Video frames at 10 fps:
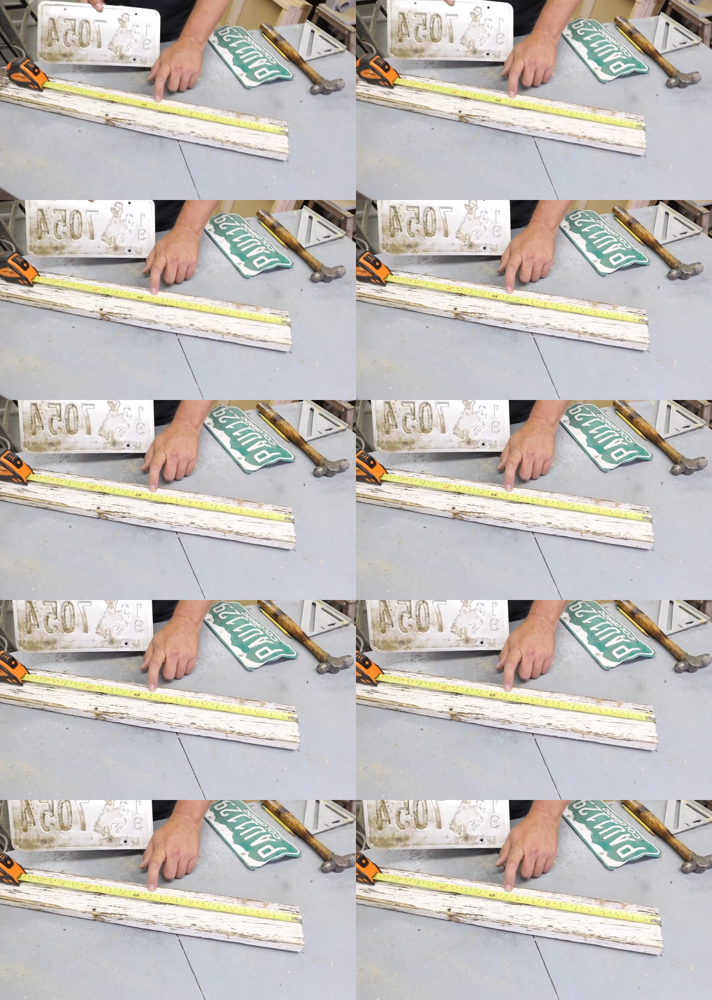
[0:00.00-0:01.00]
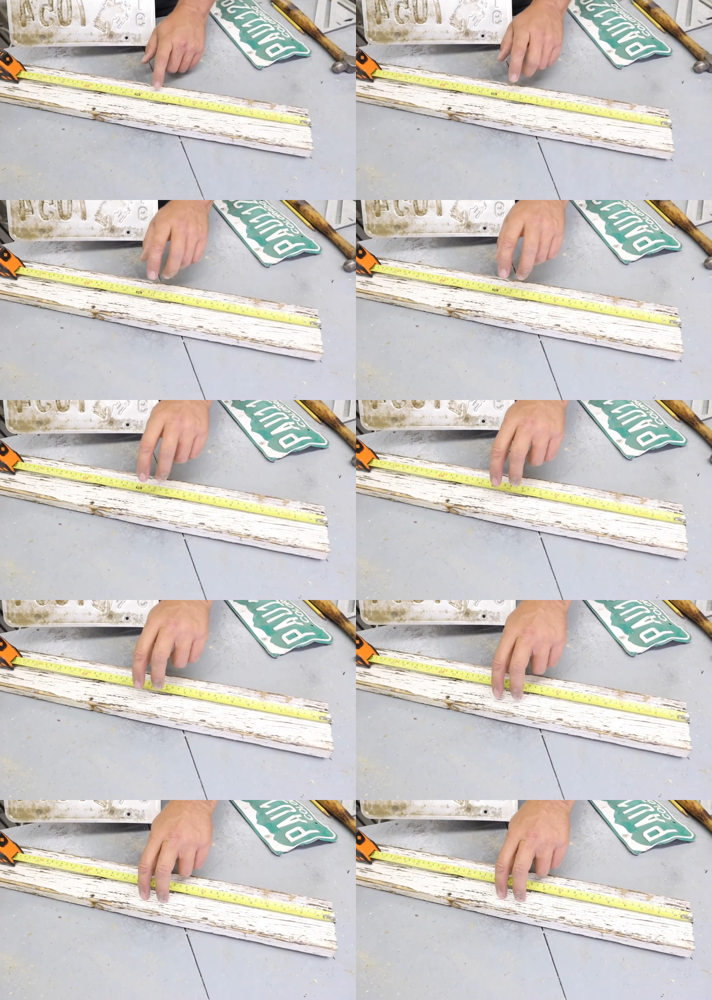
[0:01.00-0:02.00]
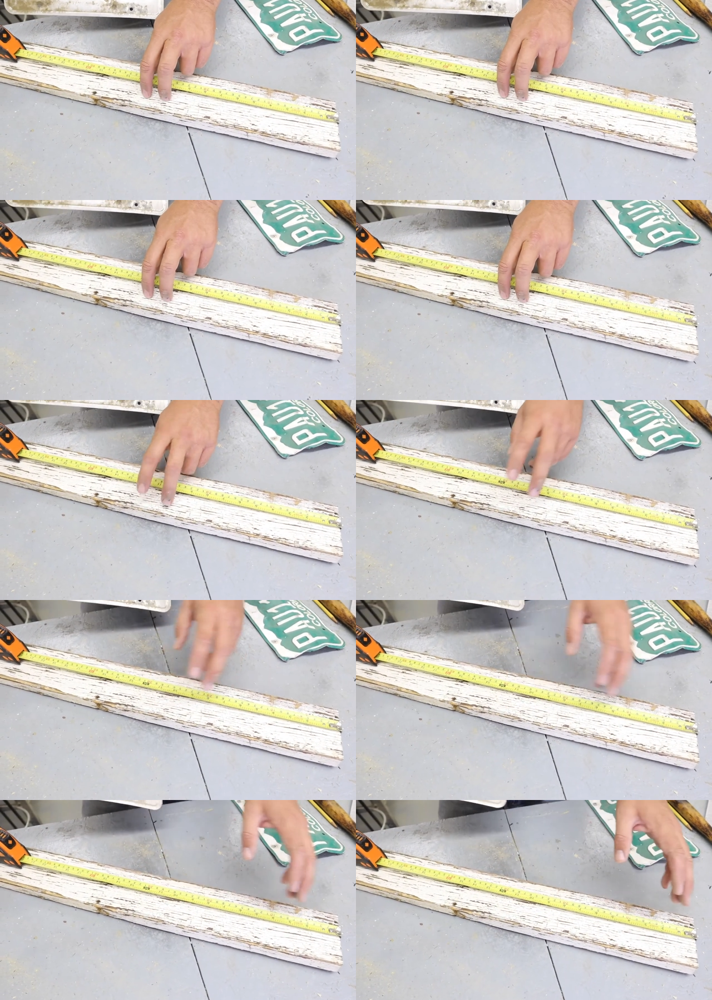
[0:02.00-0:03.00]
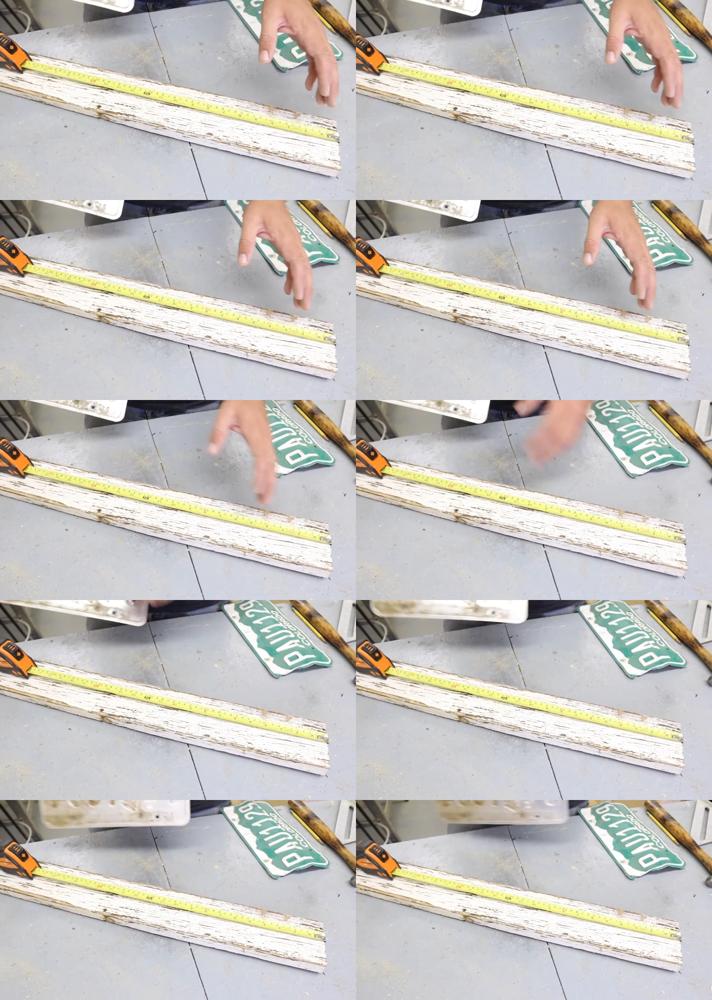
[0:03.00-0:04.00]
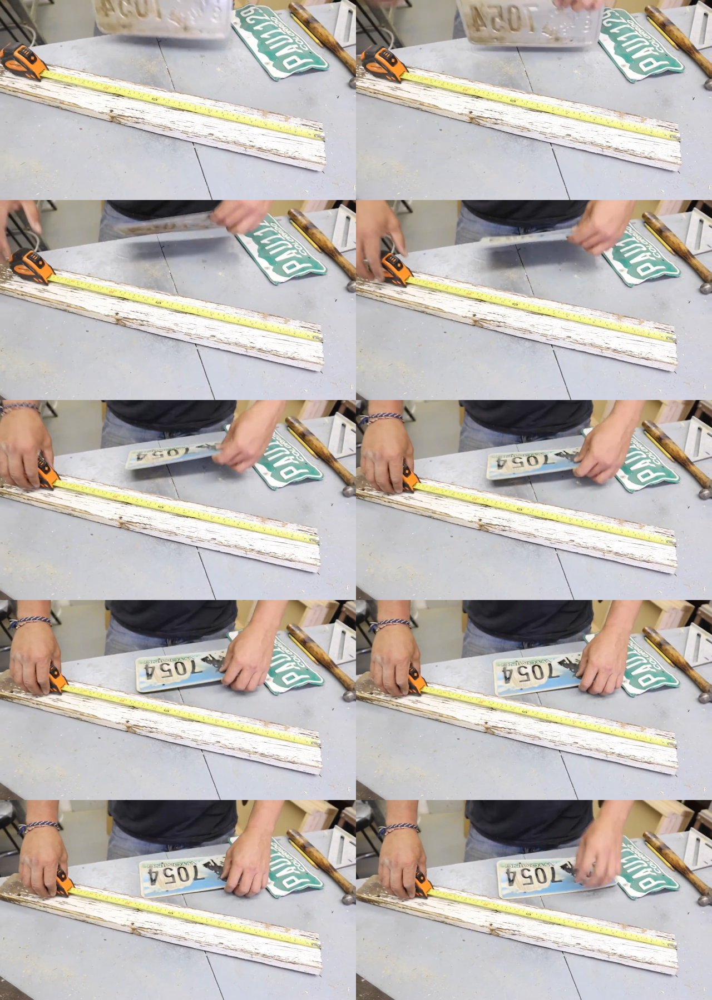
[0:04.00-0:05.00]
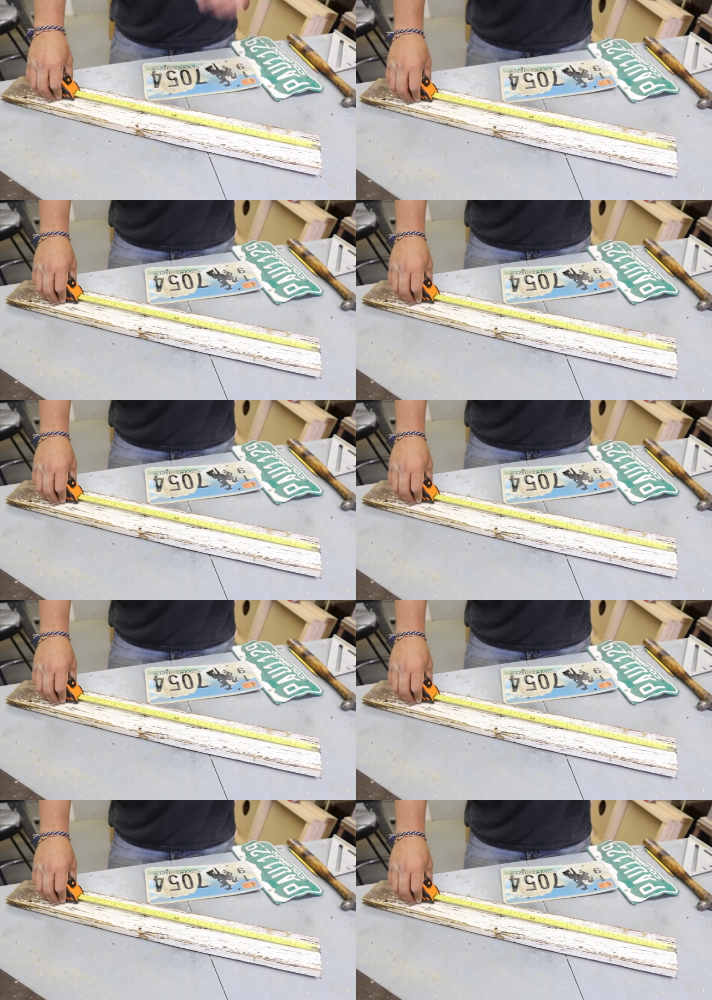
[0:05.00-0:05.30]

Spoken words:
(no speaker visible)